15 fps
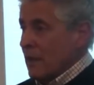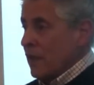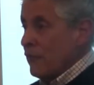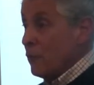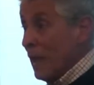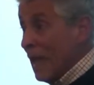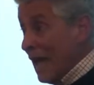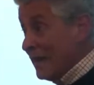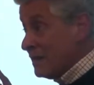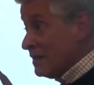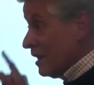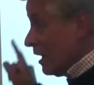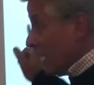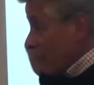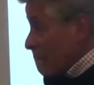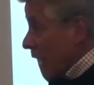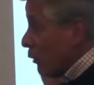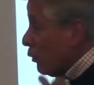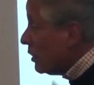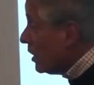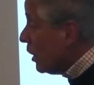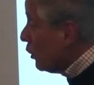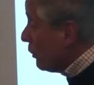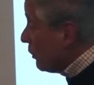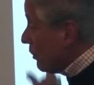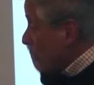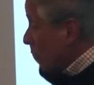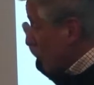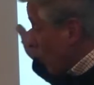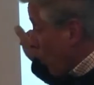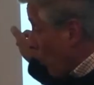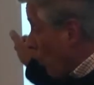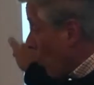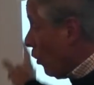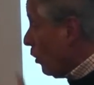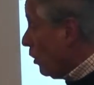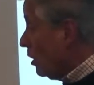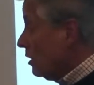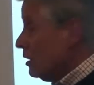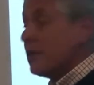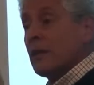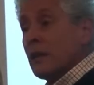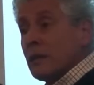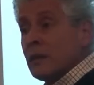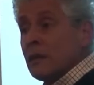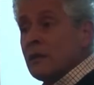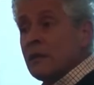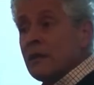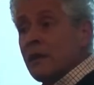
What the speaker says: If we had time, I would go through all the